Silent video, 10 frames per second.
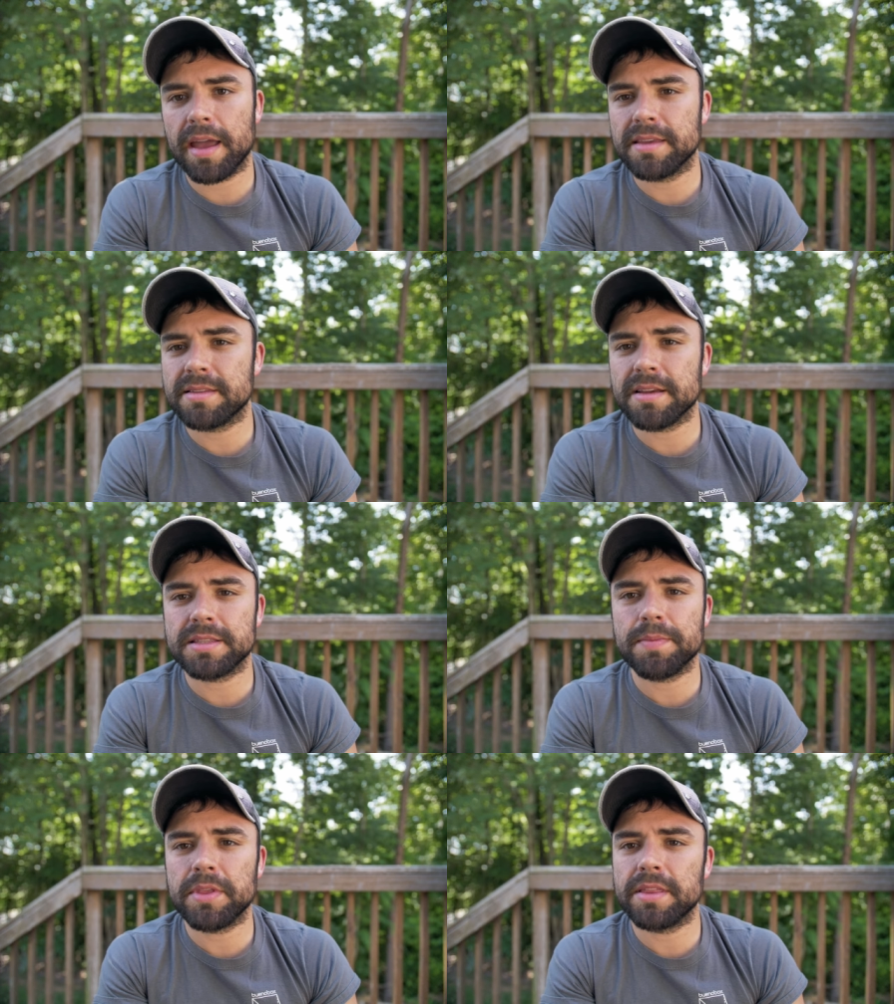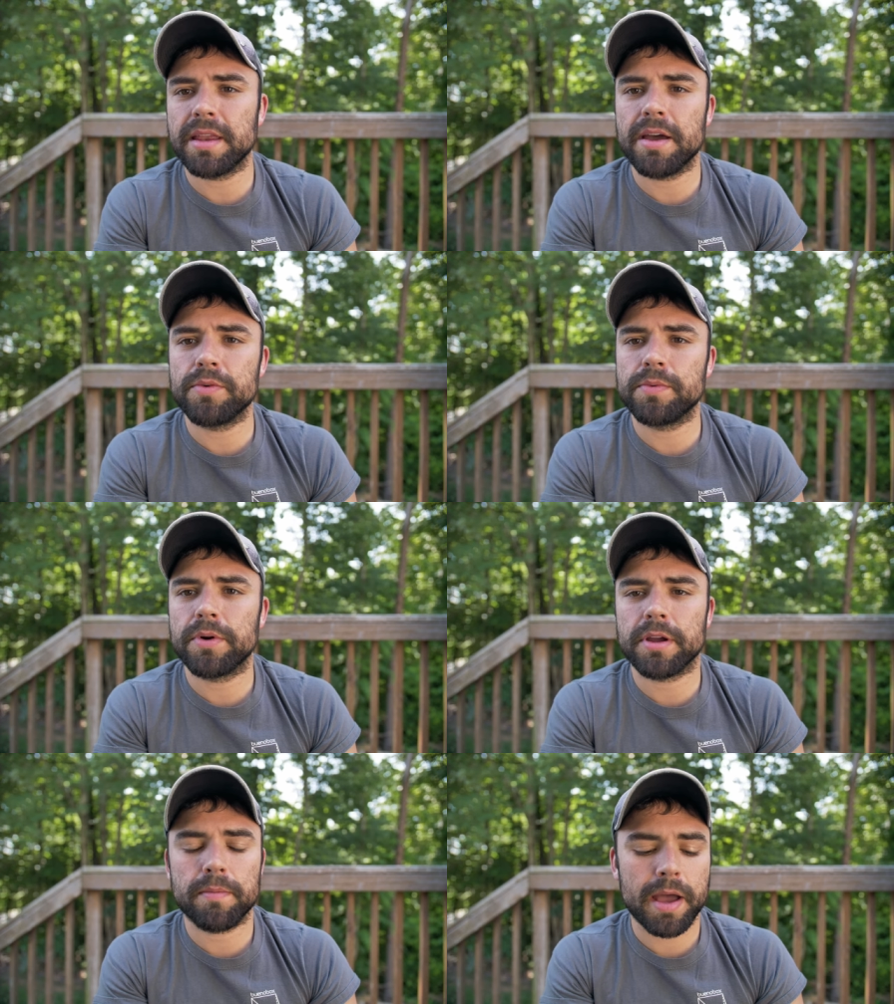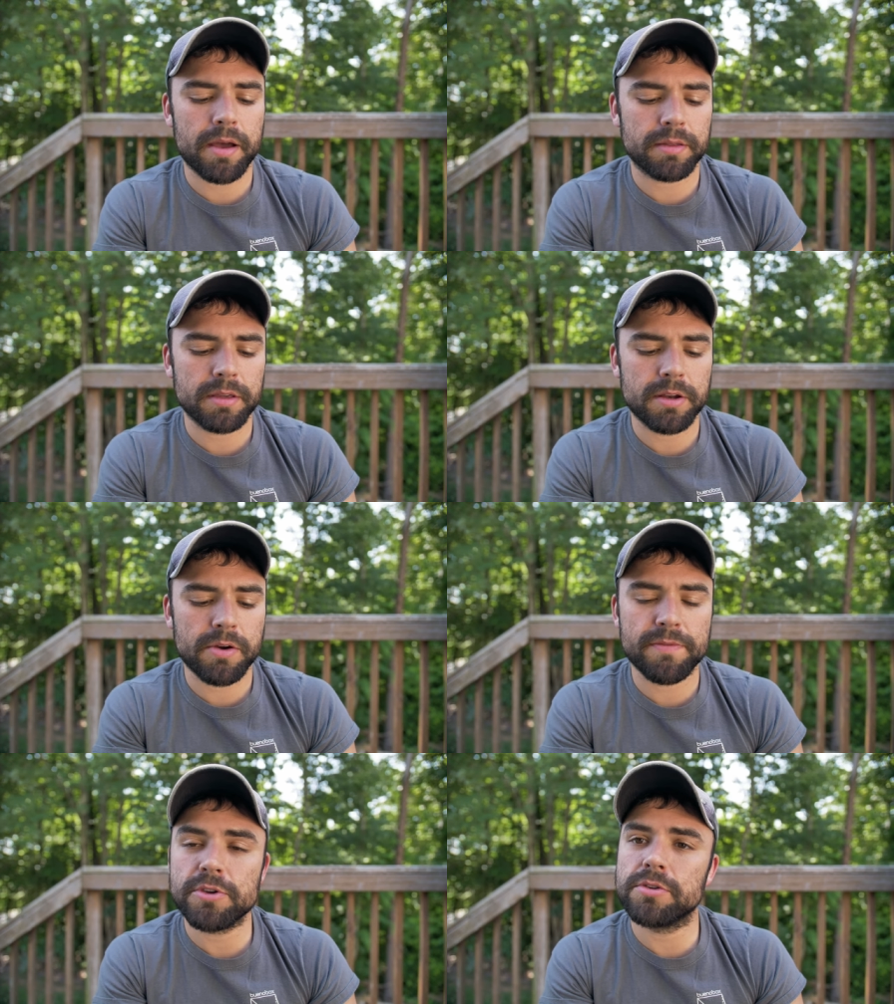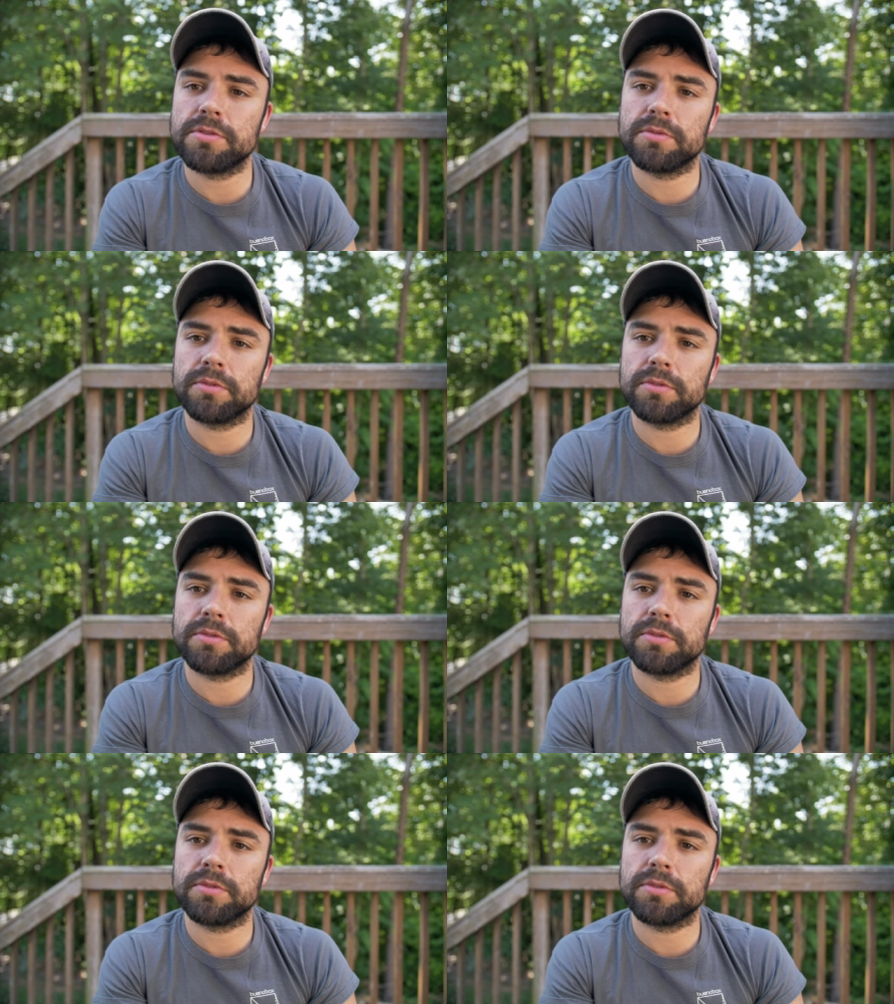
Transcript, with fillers: it's not something that I would worry about. You know, if you